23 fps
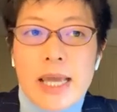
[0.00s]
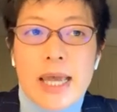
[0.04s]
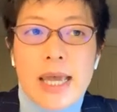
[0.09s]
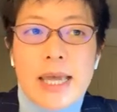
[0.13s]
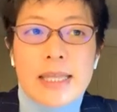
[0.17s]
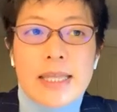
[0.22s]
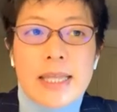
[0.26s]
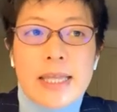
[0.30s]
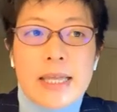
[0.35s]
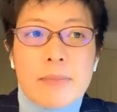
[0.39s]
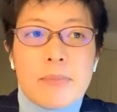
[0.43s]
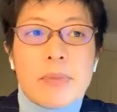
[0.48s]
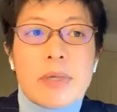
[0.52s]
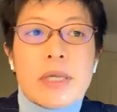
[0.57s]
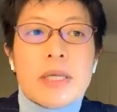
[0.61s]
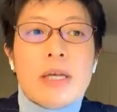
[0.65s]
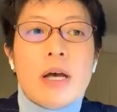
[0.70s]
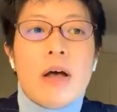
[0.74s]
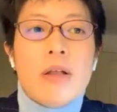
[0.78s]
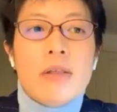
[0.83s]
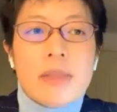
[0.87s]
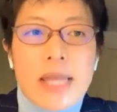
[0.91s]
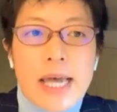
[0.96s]
And then
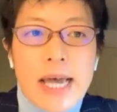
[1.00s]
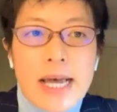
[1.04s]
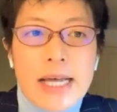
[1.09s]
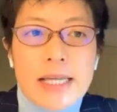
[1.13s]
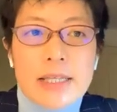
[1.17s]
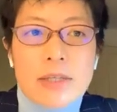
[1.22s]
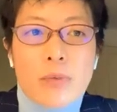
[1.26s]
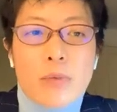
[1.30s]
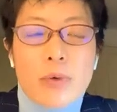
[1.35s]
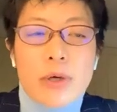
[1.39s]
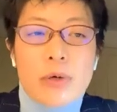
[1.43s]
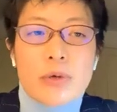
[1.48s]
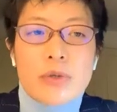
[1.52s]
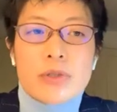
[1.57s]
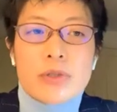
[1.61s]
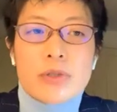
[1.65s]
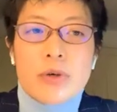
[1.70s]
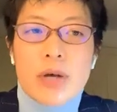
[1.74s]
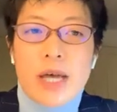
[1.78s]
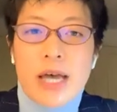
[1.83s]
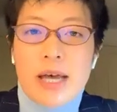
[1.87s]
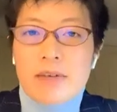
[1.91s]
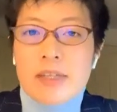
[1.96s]
beyond that, we
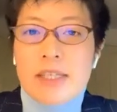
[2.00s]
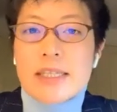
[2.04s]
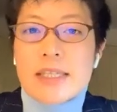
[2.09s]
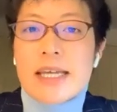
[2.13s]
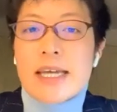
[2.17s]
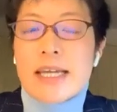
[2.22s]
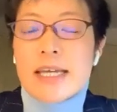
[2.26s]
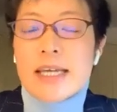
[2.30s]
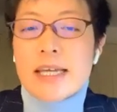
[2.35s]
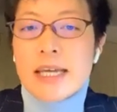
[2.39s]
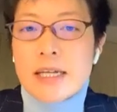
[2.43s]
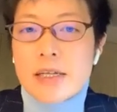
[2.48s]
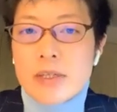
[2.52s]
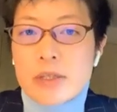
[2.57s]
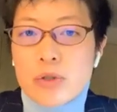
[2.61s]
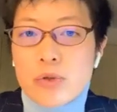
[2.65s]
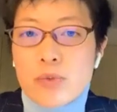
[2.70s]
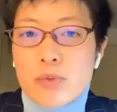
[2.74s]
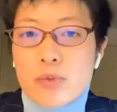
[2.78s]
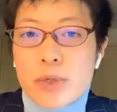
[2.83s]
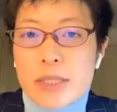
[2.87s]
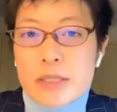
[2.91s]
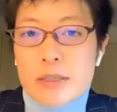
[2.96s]
also have a dedicated
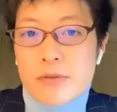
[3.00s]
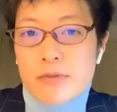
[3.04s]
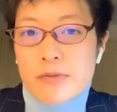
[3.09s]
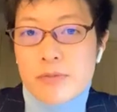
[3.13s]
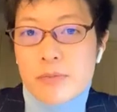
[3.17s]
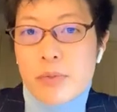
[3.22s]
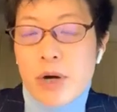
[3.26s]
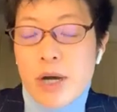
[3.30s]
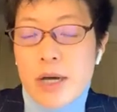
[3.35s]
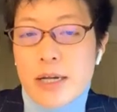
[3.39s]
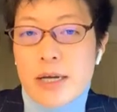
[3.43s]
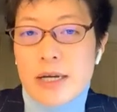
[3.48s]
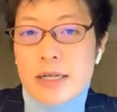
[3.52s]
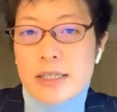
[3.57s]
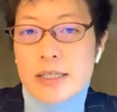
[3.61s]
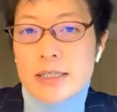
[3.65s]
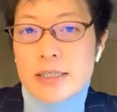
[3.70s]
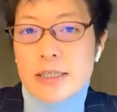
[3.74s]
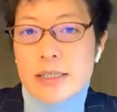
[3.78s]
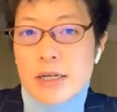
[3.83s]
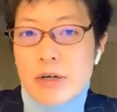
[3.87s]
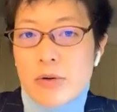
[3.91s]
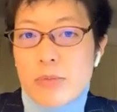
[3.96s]
suite of
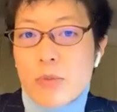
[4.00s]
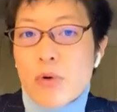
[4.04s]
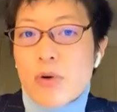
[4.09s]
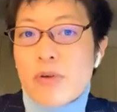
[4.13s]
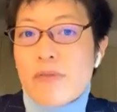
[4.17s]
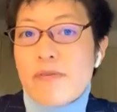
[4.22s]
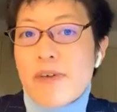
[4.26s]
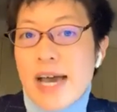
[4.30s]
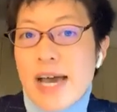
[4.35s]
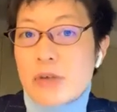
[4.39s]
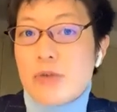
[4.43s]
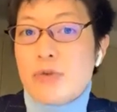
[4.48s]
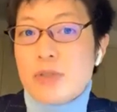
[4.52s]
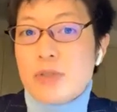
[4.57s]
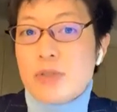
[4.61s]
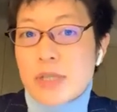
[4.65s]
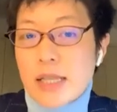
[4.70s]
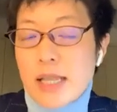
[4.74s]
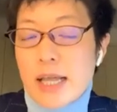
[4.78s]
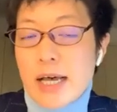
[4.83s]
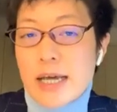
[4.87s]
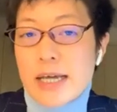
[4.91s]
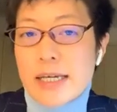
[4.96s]
products that are more values
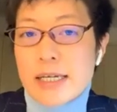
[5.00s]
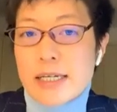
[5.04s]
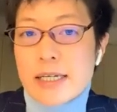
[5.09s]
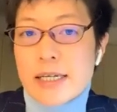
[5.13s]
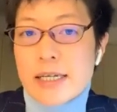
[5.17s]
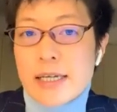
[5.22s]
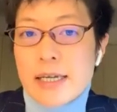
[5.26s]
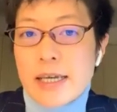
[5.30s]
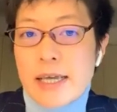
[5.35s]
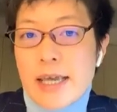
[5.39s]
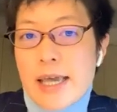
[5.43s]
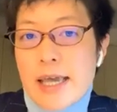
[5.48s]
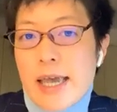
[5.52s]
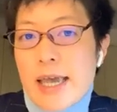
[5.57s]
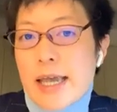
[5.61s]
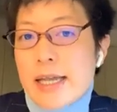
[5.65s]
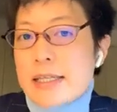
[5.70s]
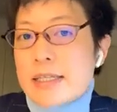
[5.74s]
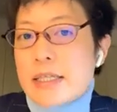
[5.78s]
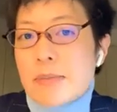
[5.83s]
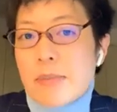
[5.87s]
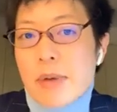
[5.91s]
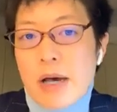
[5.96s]
aligned,
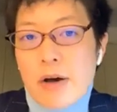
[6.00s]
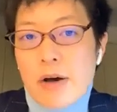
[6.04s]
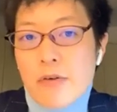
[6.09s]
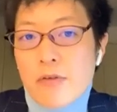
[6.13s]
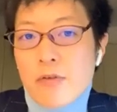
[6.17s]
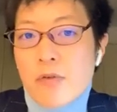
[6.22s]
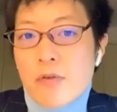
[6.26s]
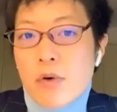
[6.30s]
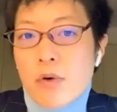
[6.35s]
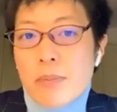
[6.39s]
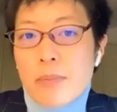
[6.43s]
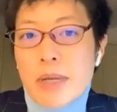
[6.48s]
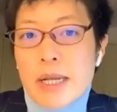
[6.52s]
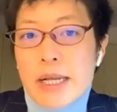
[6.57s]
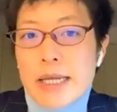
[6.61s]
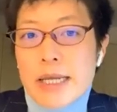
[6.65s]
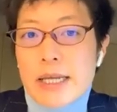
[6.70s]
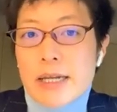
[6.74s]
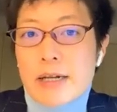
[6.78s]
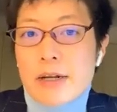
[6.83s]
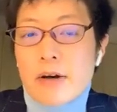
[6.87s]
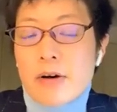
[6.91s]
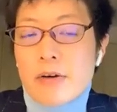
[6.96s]
and it's about 4
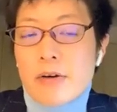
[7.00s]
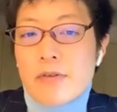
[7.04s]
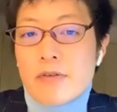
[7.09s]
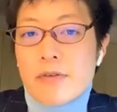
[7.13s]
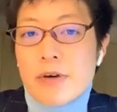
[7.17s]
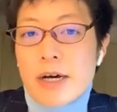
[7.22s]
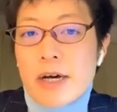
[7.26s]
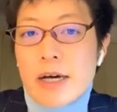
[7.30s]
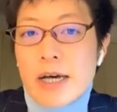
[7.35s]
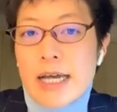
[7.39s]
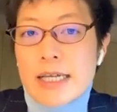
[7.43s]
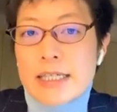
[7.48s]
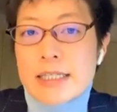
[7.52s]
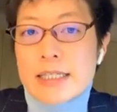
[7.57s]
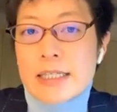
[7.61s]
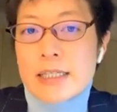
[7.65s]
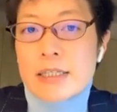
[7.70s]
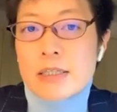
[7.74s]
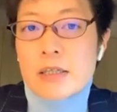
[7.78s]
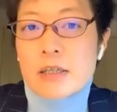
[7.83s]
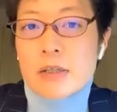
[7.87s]
billion of assets